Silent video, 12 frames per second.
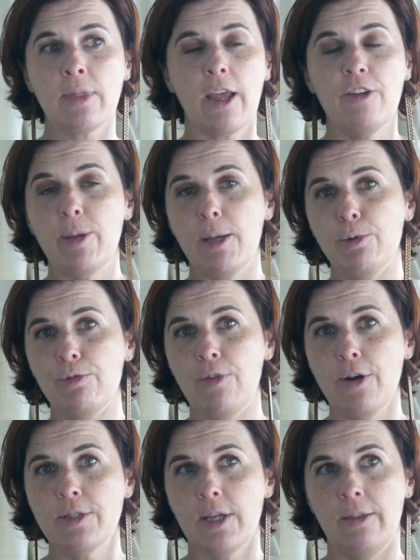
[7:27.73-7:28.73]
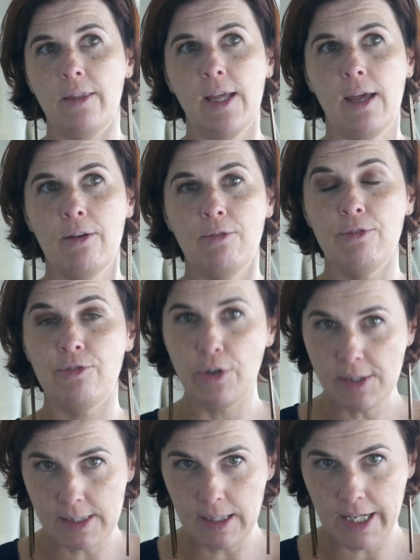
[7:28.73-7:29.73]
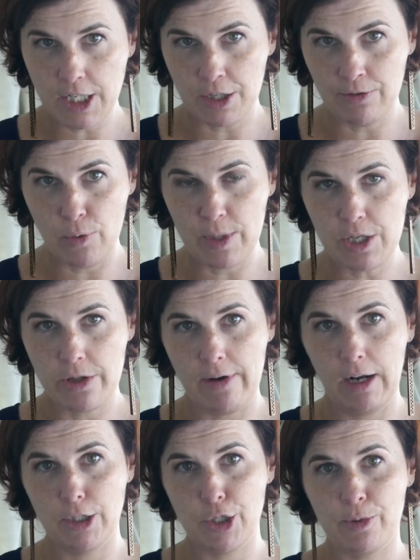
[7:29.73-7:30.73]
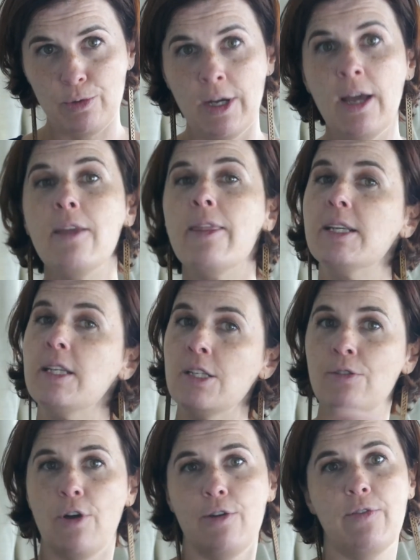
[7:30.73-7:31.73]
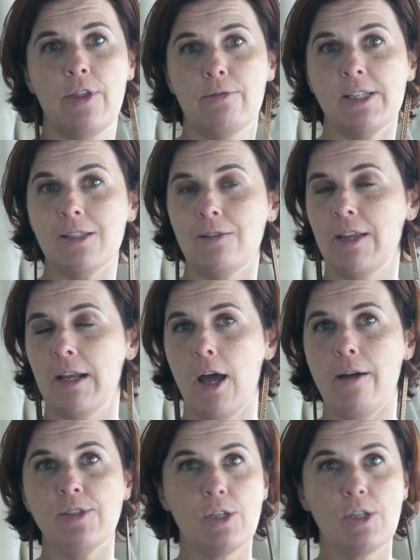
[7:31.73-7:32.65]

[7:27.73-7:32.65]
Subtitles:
if people vote in their first election for which they're eligible, they tend to vote for the rest of their lives.